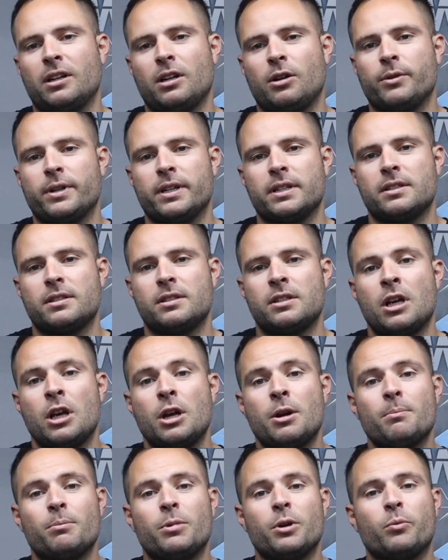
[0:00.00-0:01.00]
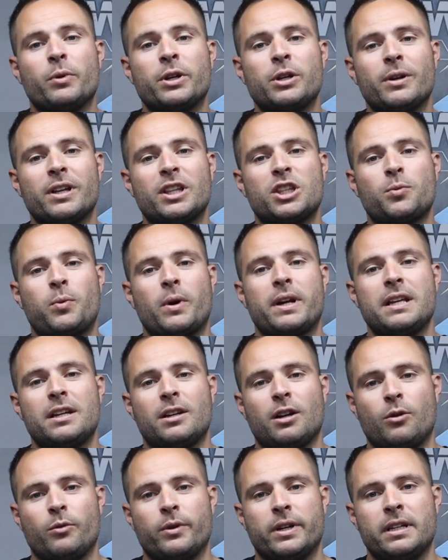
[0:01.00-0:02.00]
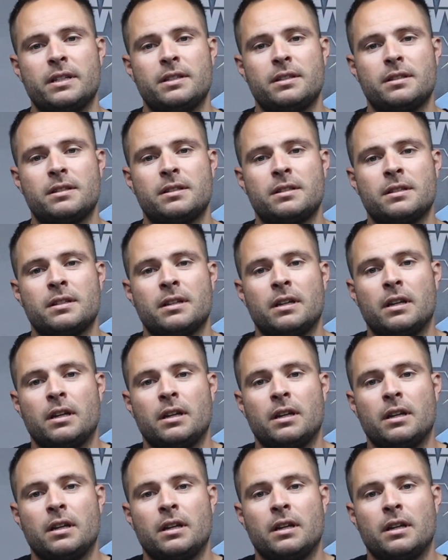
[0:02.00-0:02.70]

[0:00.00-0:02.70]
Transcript: cultists. But when you had 20 cultists,